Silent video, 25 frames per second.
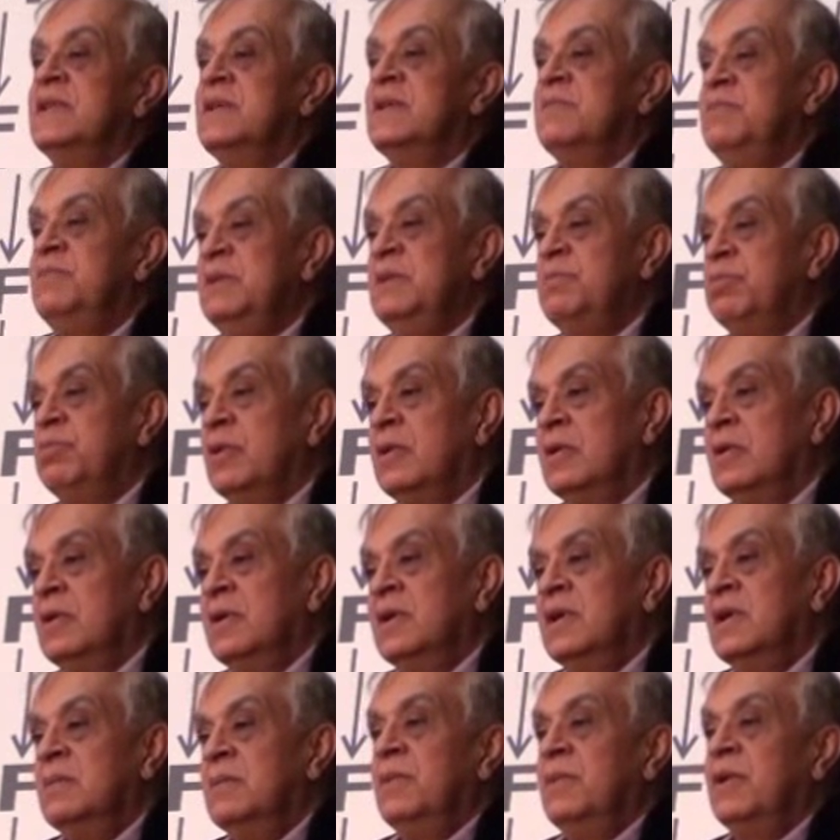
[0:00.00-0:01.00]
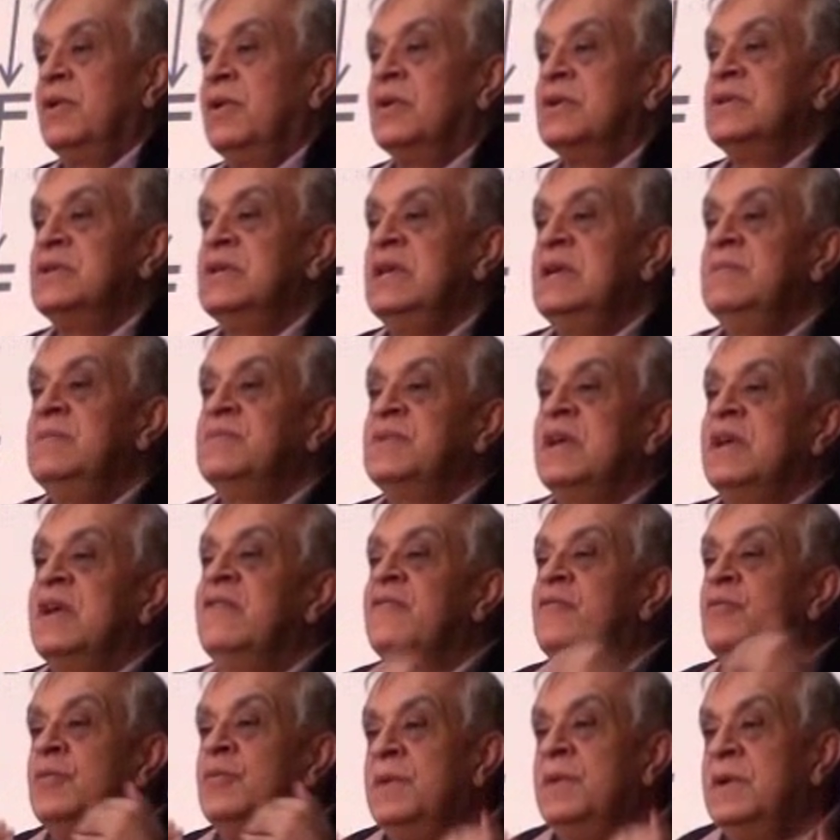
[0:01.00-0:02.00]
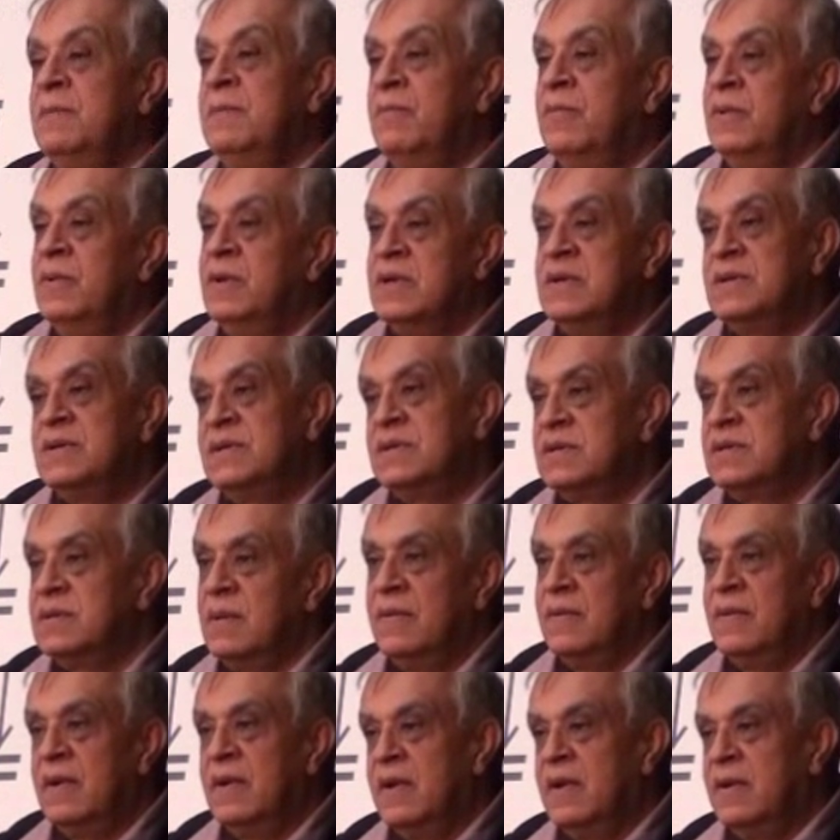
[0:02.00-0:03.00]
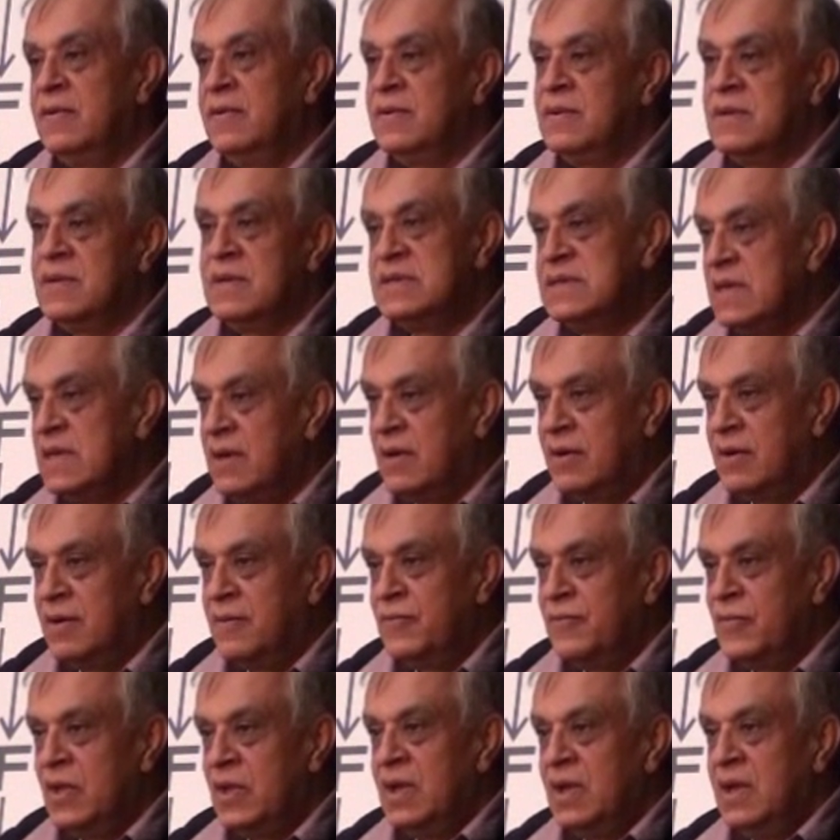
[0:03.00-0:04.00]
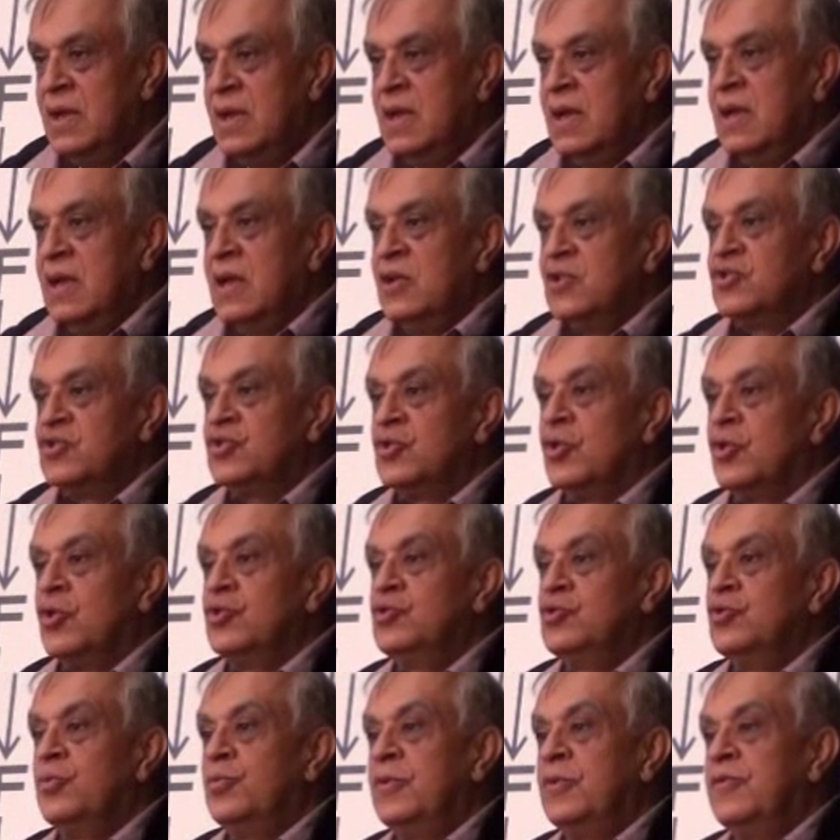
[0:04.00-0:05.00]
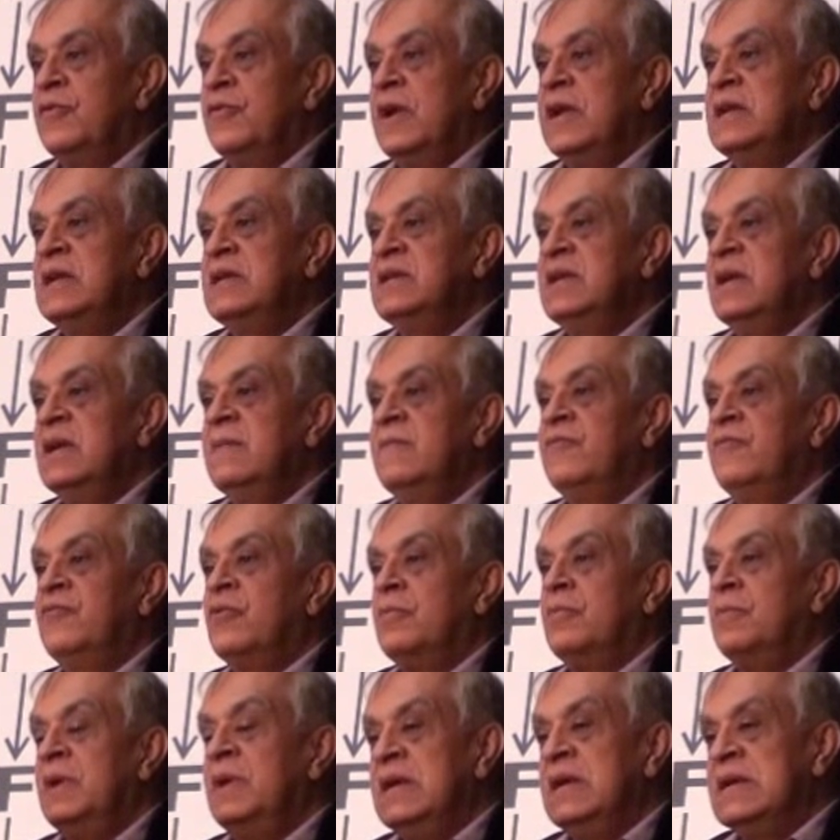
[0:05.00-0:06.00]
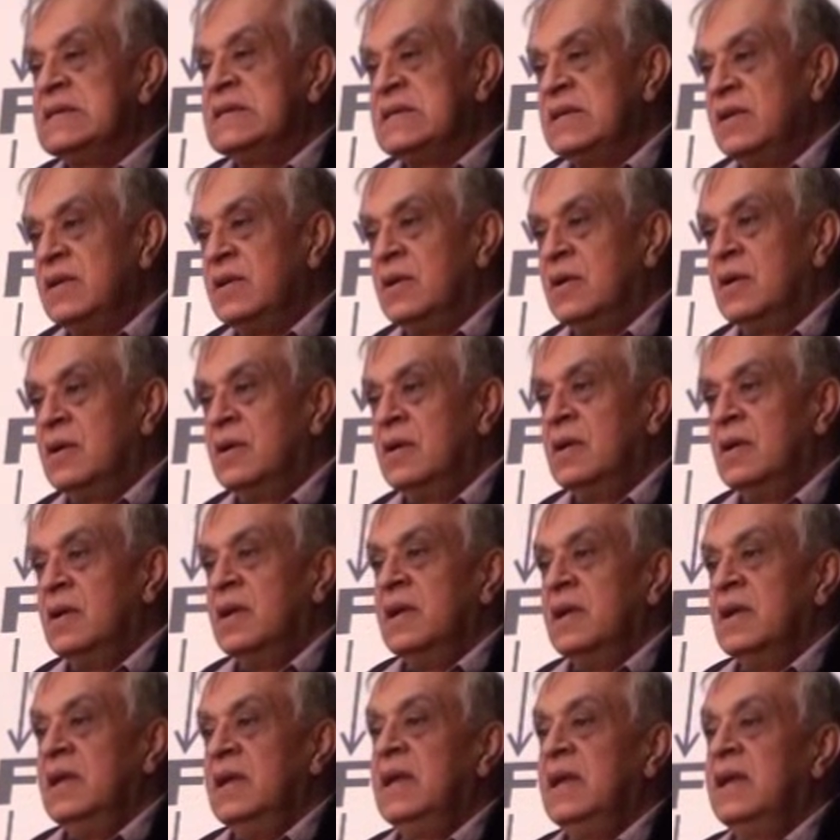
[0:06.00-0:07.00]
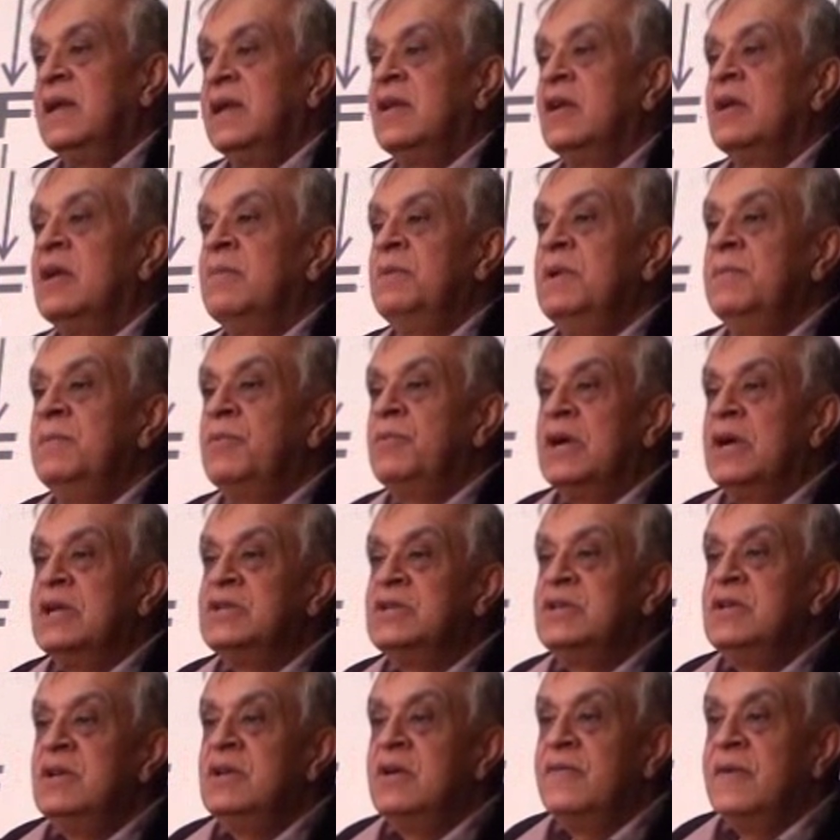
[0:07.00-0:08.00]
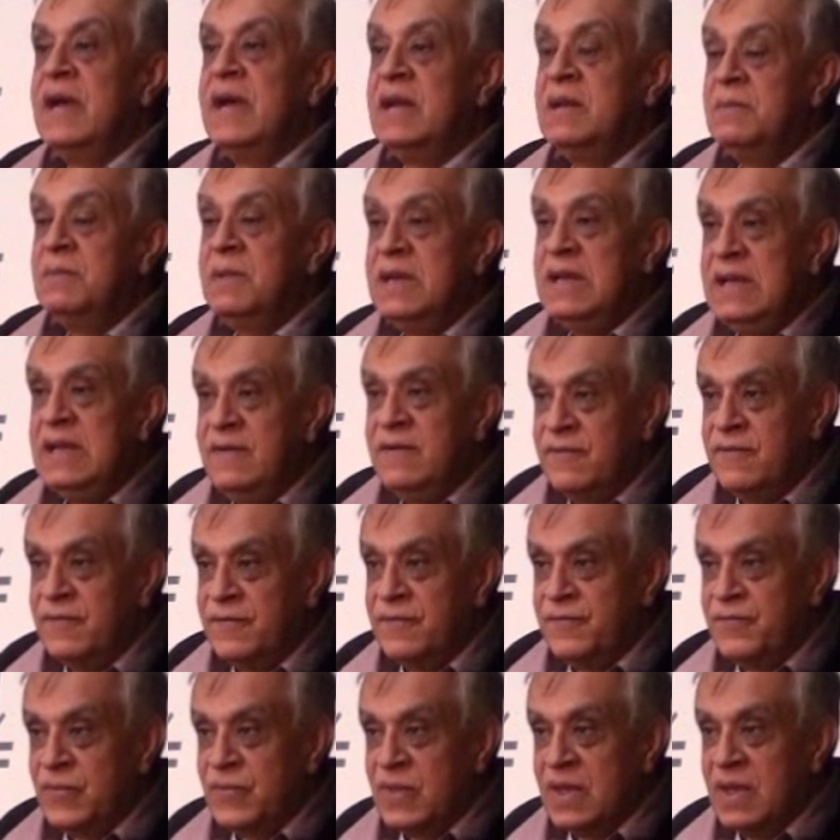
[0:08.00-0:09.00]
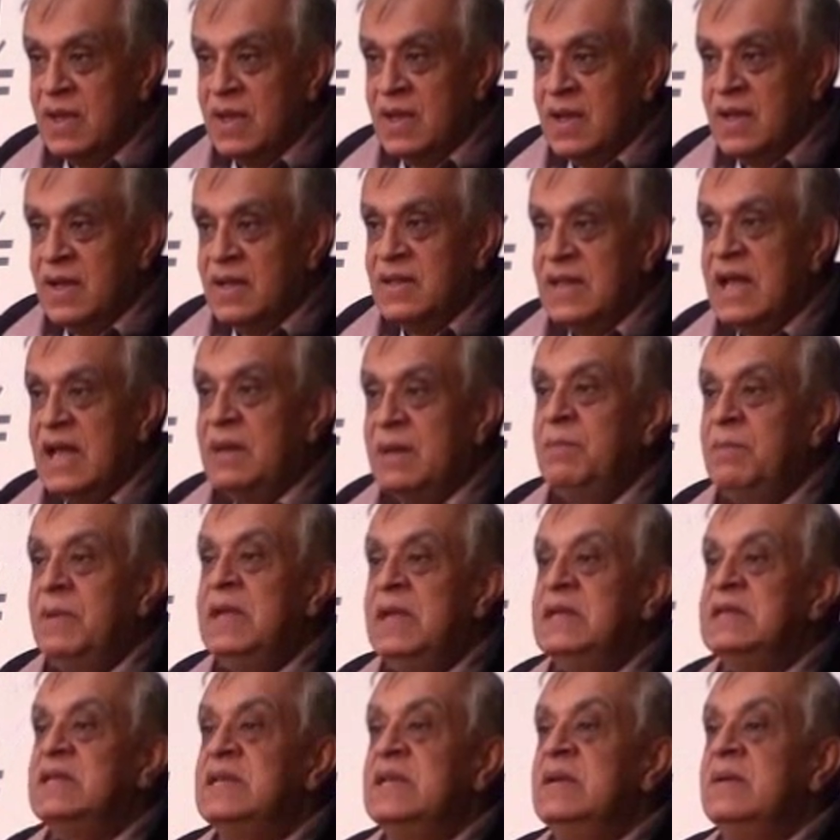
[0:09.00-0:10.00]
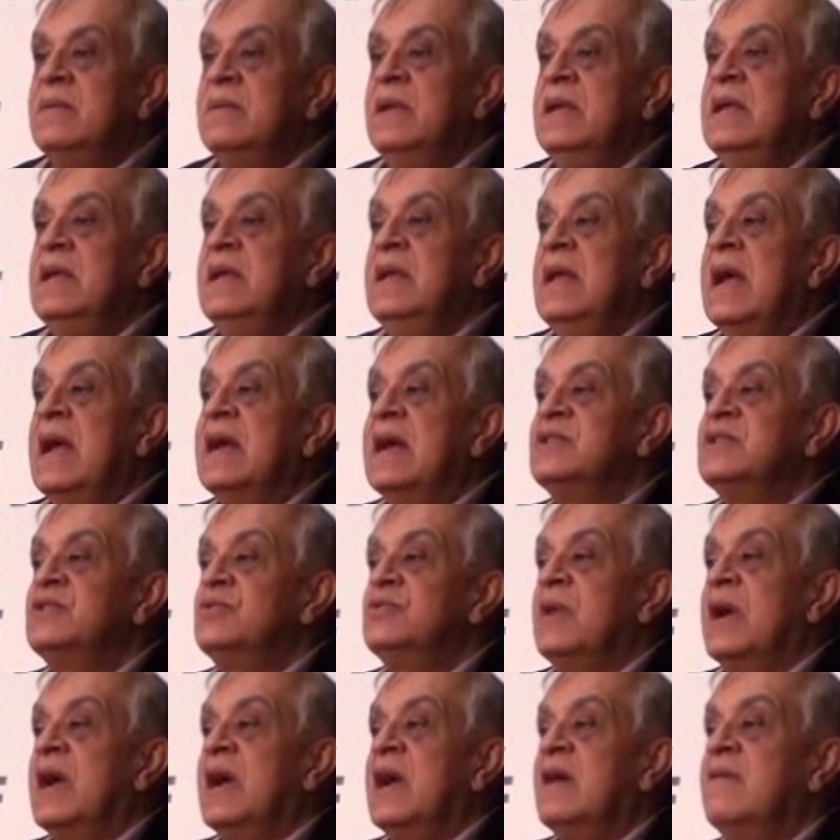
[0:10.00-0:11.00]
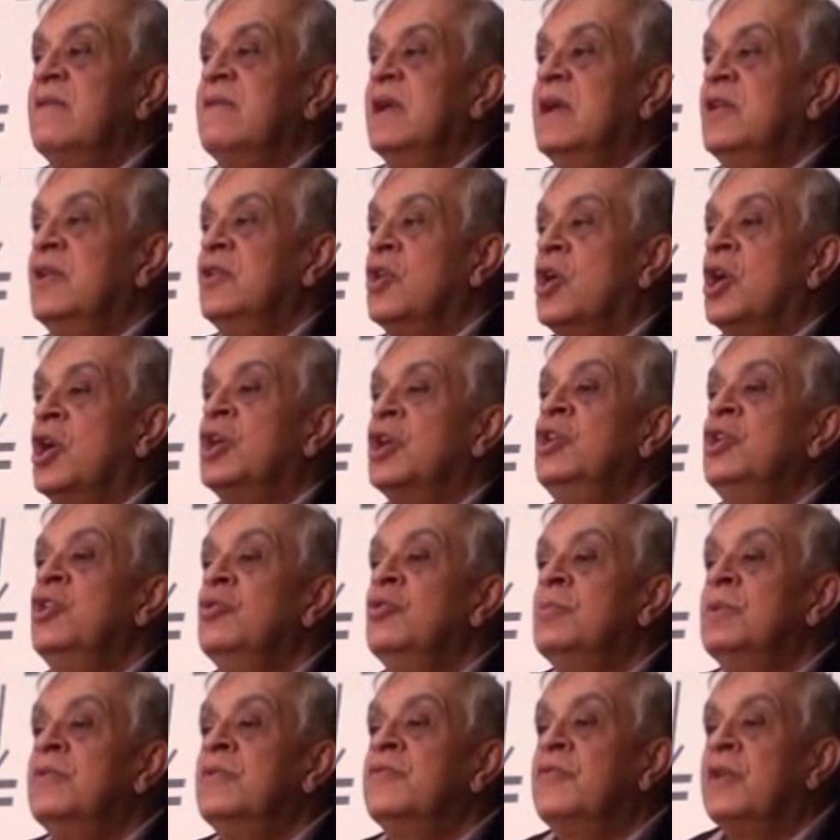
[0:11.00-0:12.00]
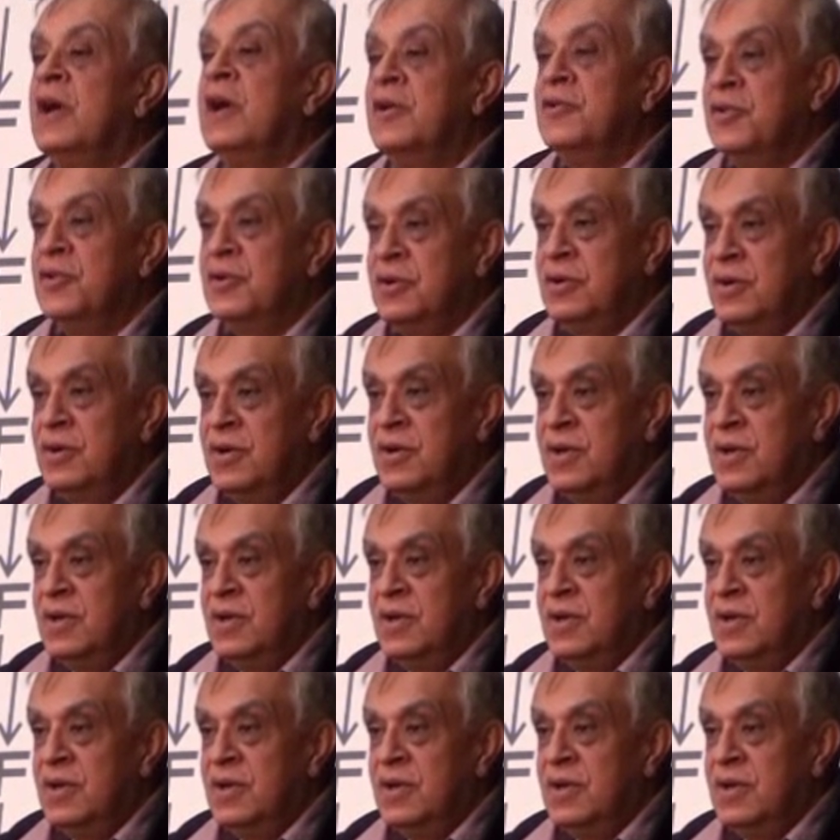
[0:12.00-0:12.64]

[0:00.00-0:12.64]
other people, because He Himself would be a sinner. So to prevent Him from being a sinner, He cannot be progeny of Adam and Eve. That means he has to have a non-human father.